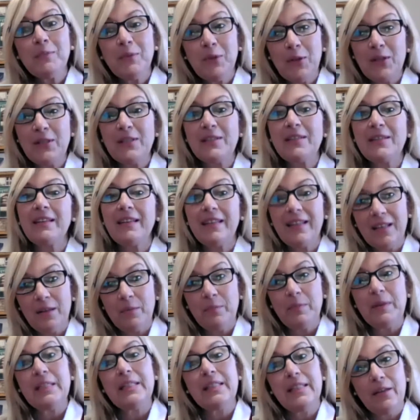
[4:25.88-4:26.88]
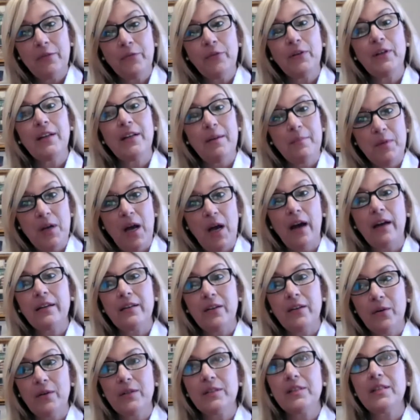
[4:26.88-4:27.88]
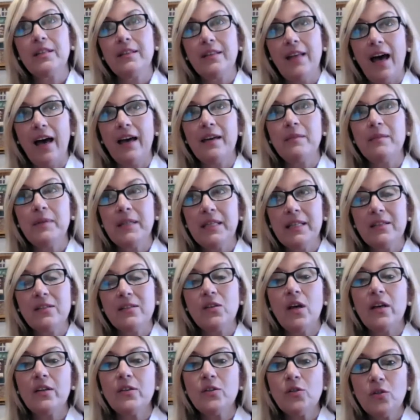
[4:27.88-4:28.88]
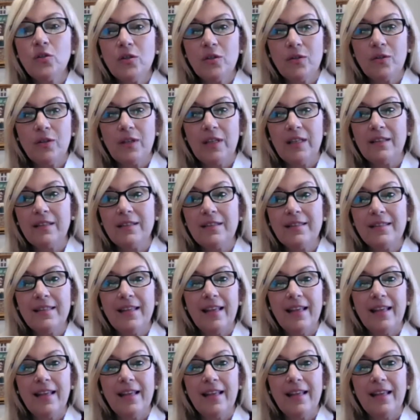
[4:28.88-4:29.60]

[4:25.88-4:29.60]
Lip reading: looks a little bit different, I'm not going to lie, because all students,